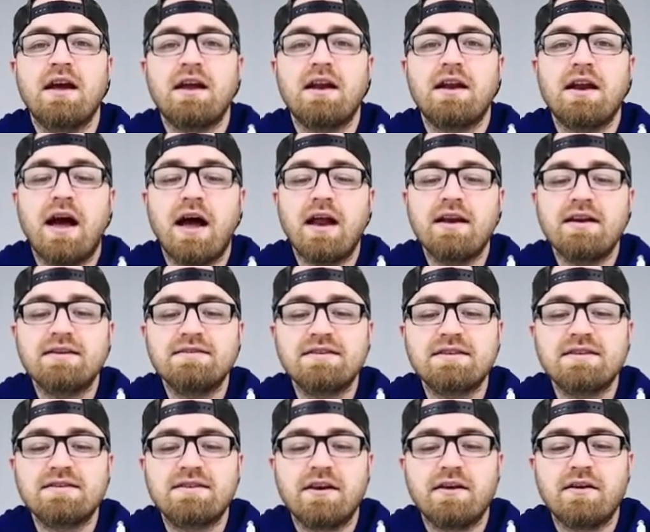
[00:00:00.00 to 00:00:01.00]
Not
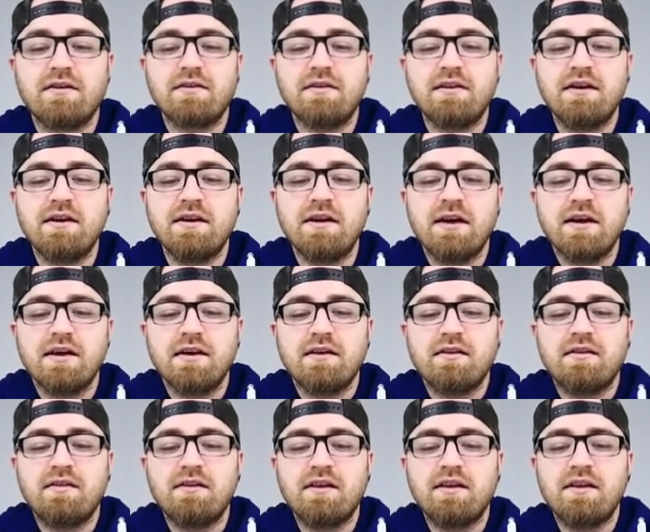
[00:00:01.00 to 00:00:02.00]
necessarily
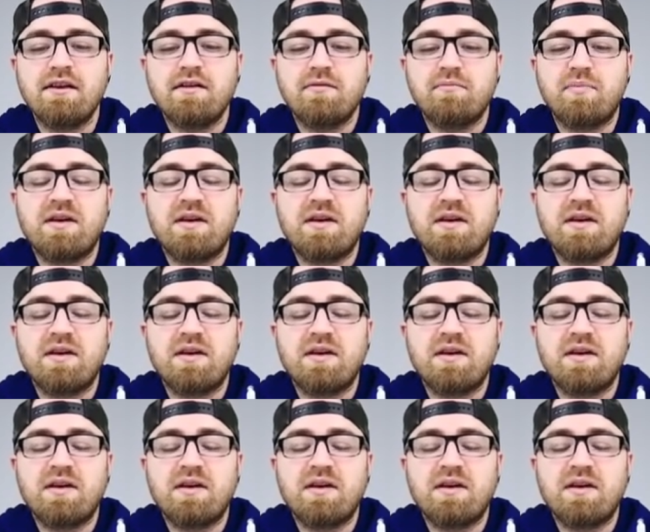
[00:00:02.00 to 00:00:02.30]
the